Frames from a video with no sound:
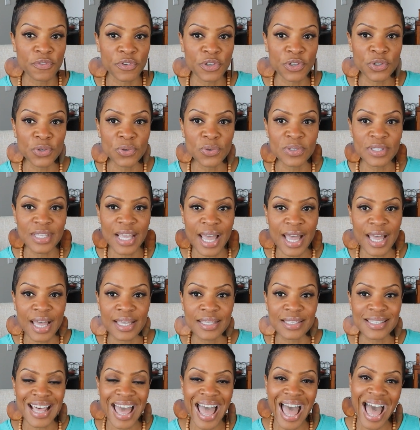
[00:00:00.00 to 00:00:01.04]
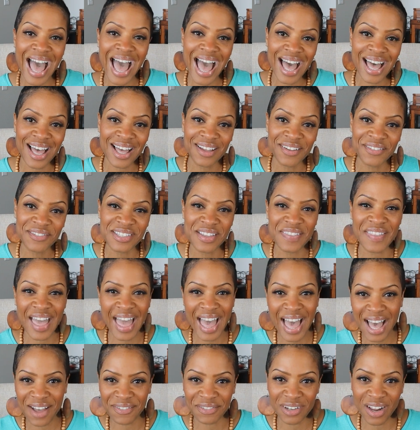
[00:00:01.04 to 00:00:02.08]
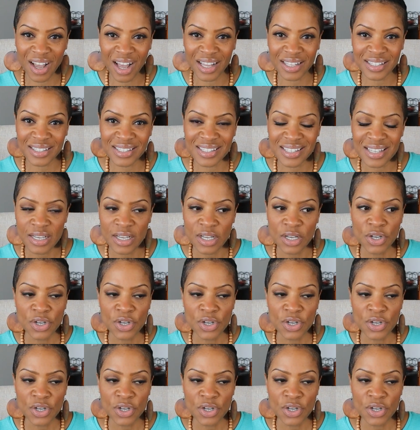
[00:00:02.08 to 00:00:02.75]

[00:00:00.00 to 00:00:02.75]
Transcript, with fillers: views as the haves and the have-nots.